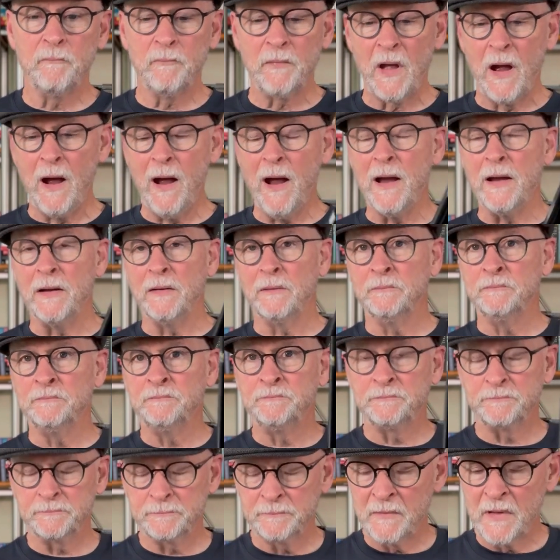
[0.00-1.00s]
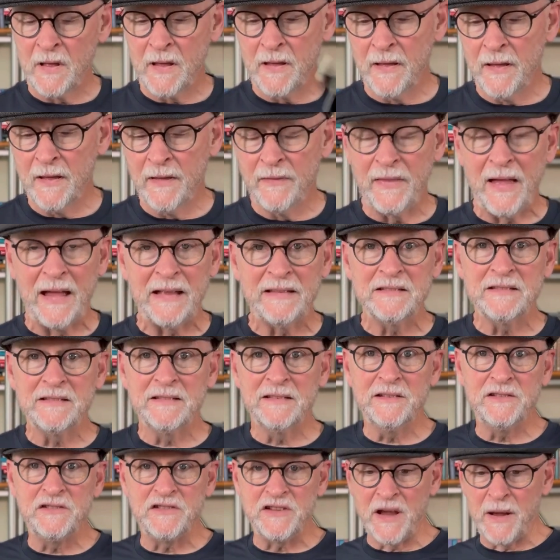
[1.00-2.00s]
All right, that's
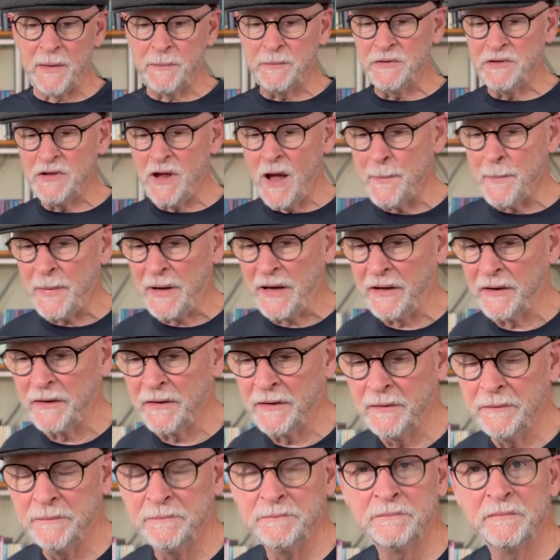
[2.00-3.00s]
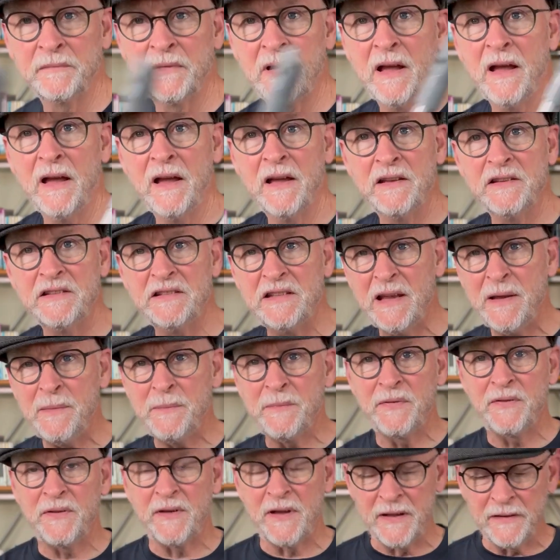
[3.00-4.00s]
the James Dominic. Same
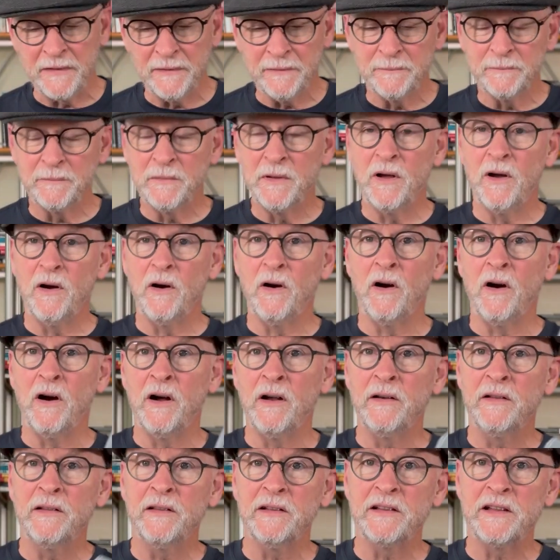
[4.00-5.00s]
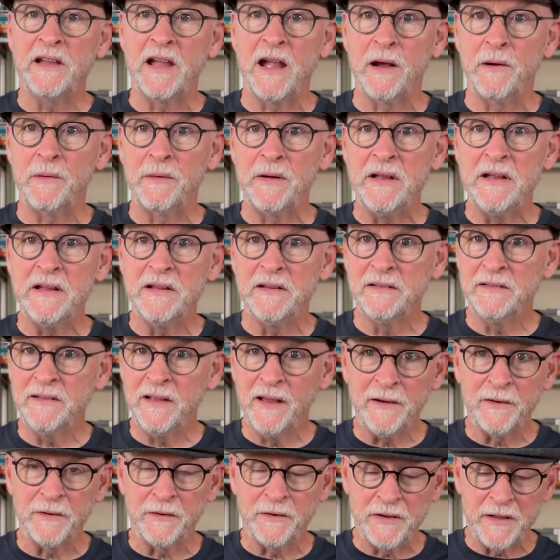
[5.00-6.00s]
thing on the Kerry
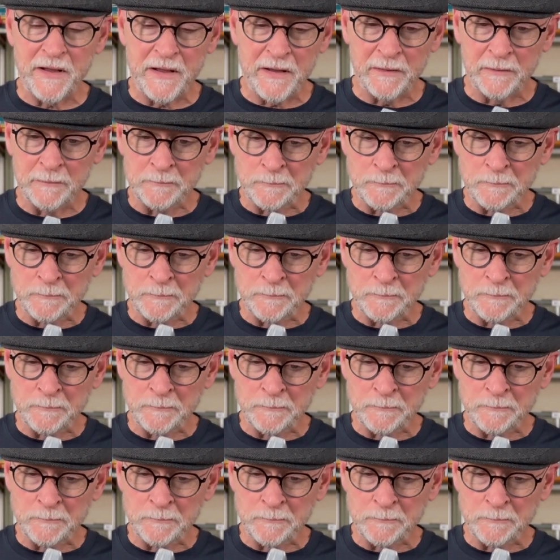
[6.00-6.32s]
Tenor D.